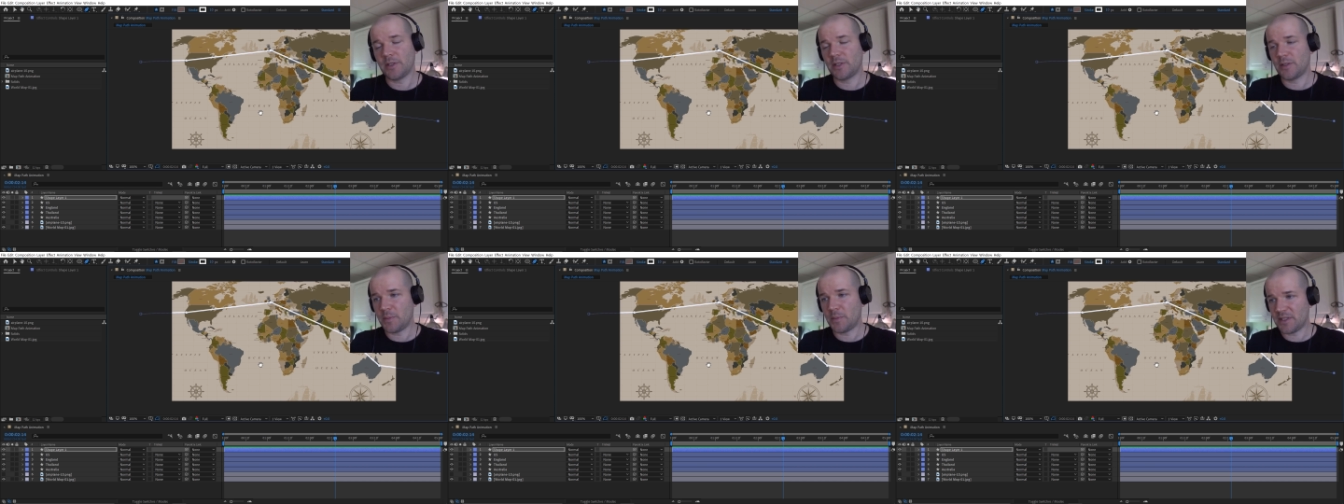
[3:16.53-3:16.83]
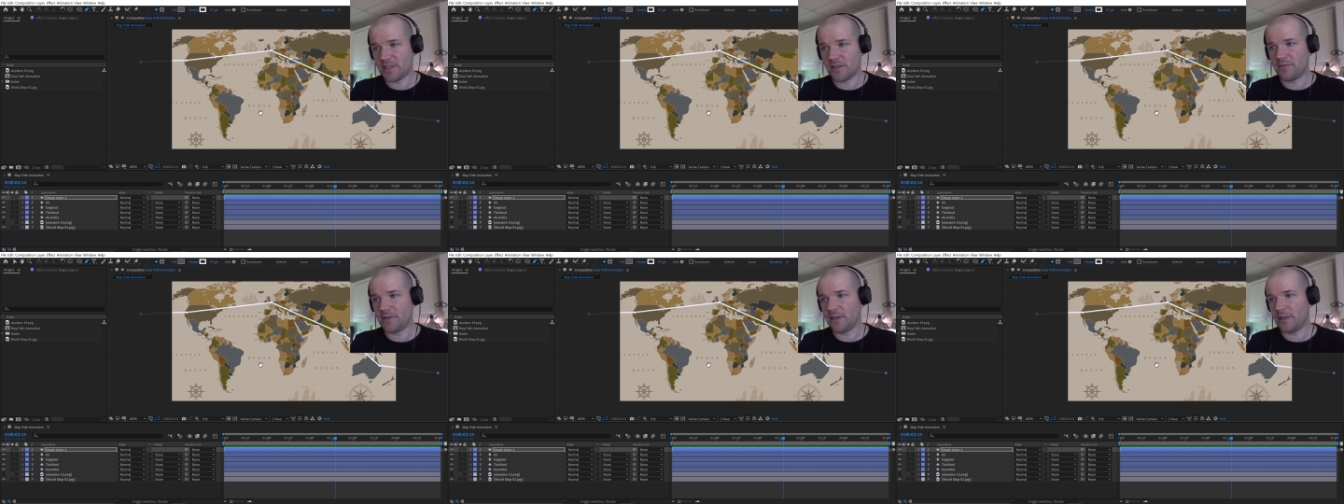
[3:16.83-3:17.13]

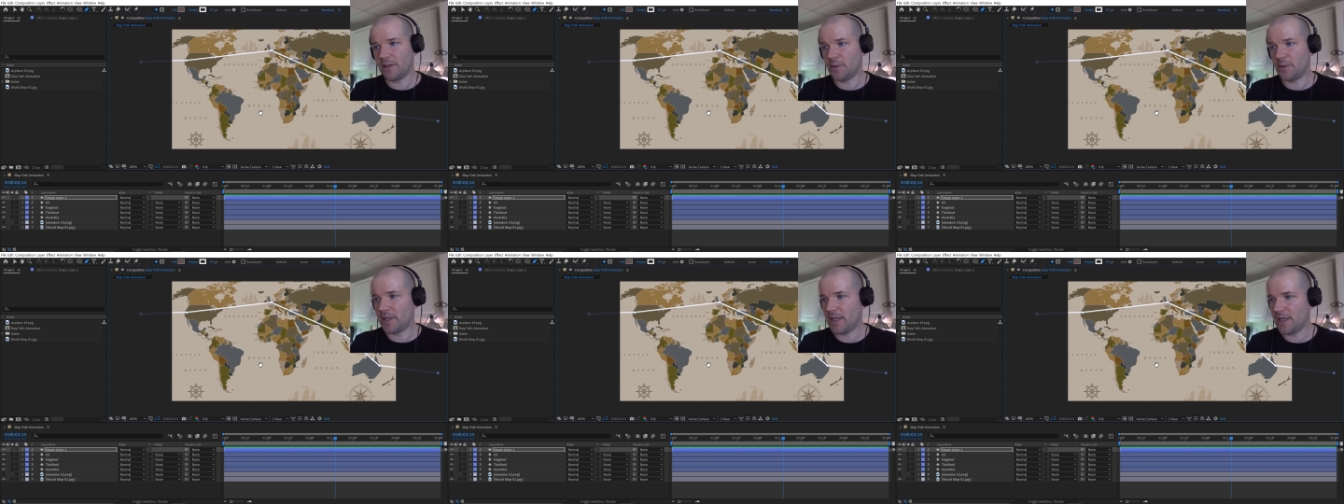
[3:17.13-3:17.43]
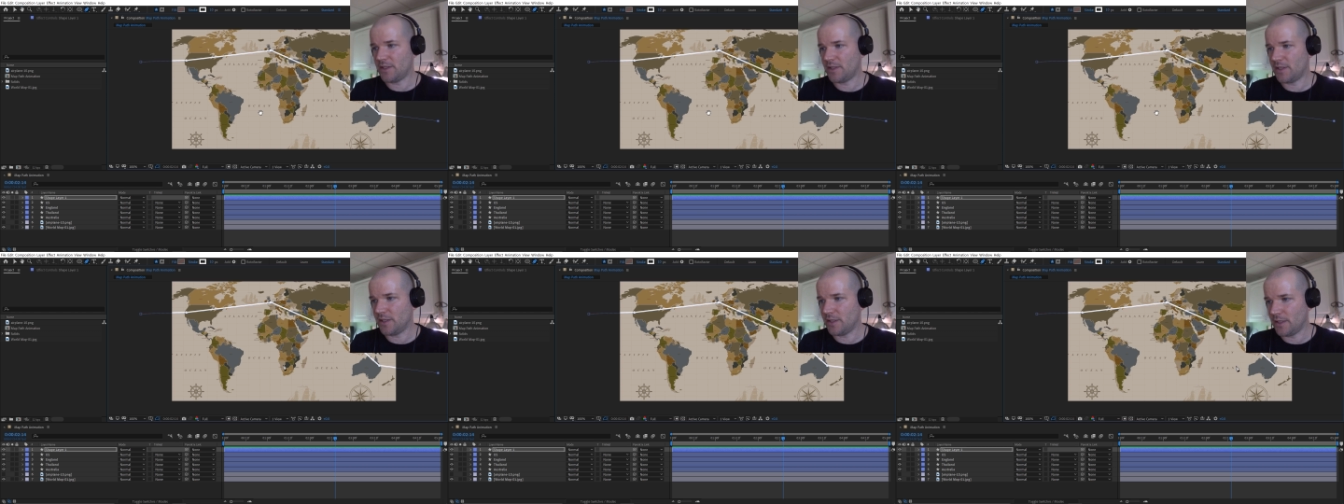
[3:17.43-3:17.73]
specific
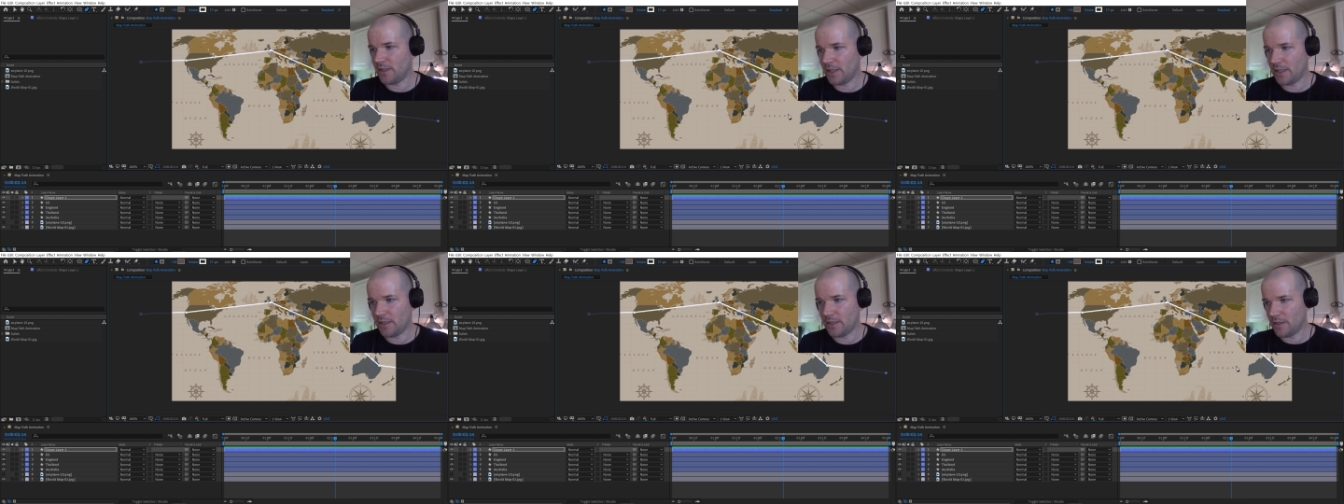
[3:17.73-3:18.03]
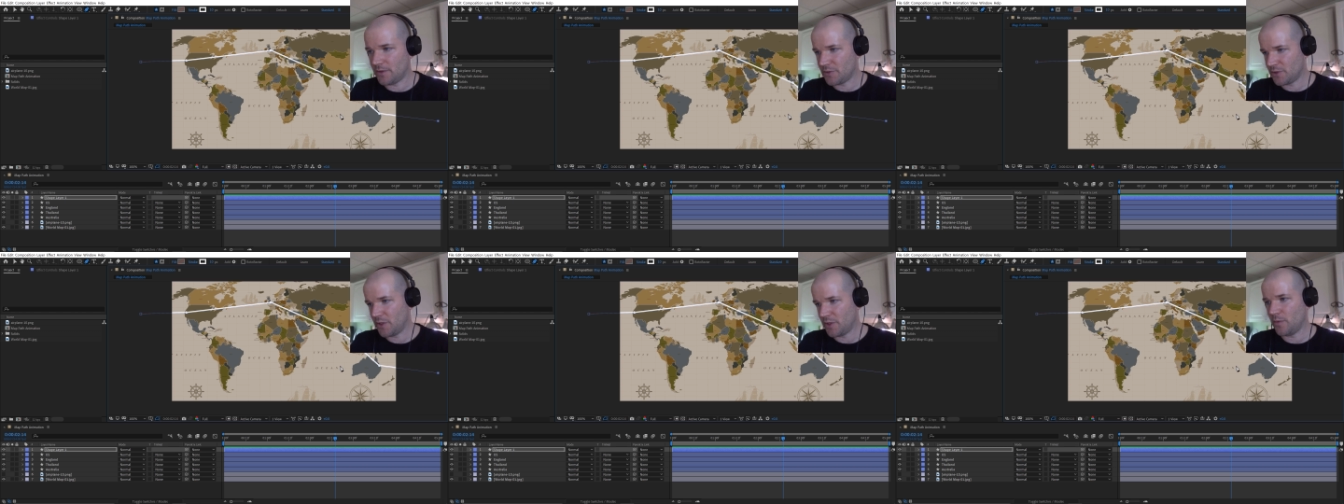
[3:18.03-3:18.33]
location. And
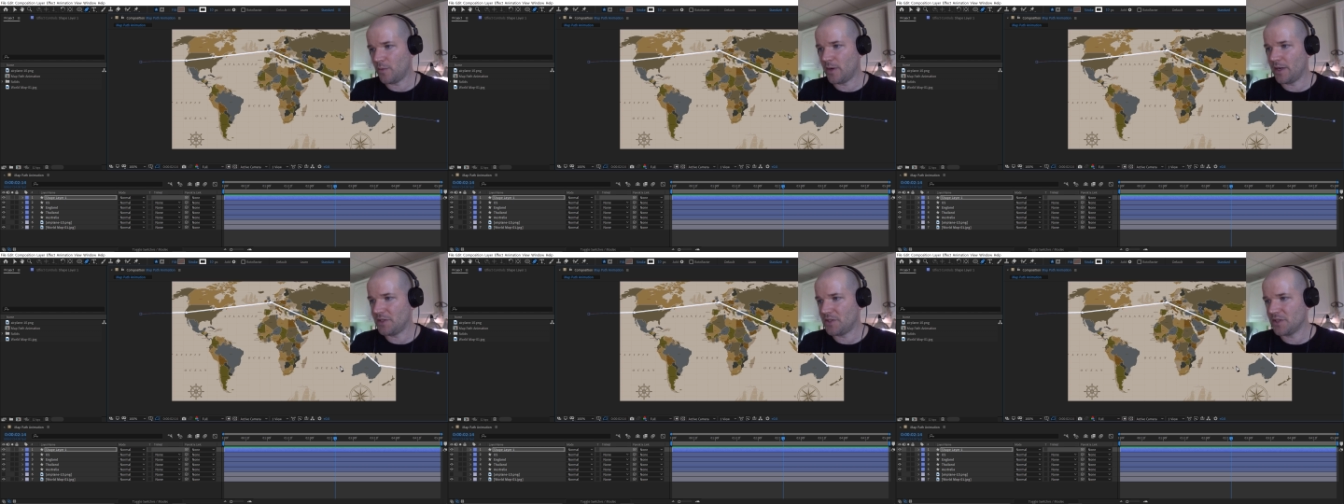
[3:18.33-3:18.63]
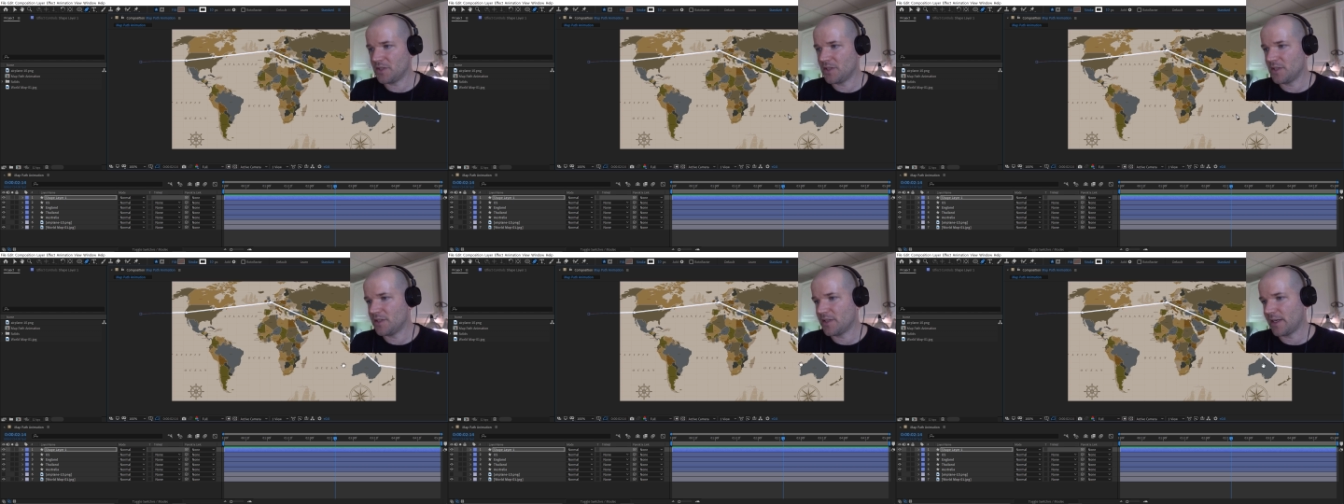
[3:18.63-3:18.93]
I'll show you why in
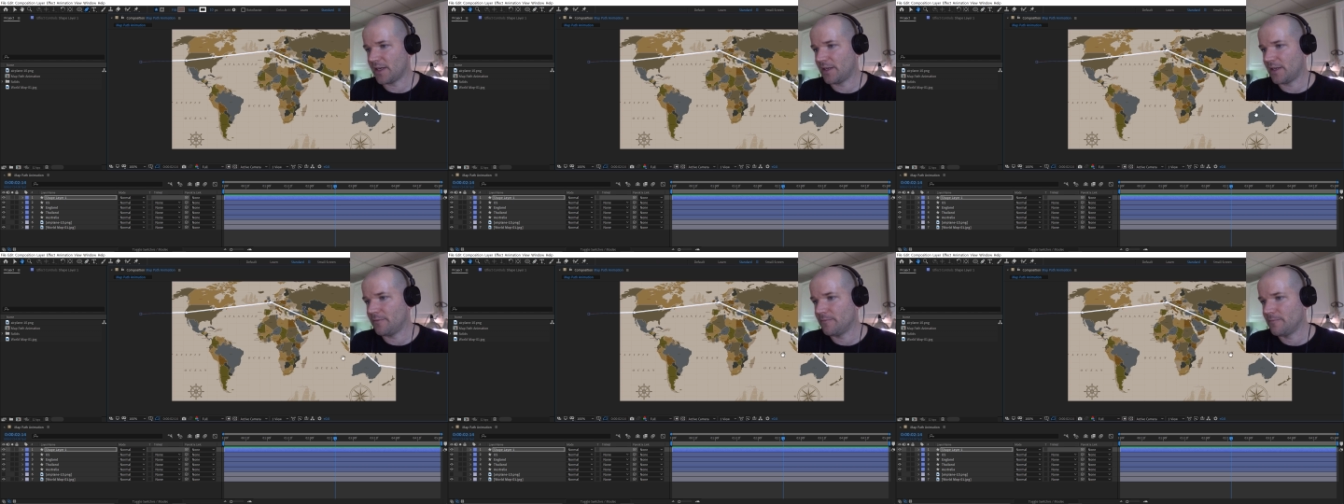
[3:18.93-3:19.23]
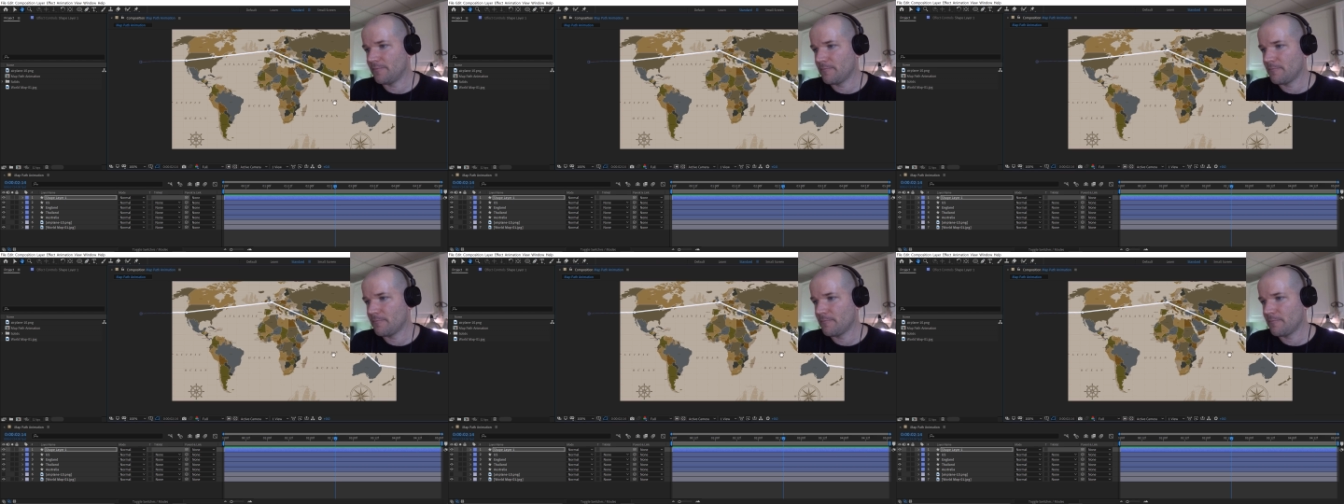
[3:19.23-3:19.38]
just a second.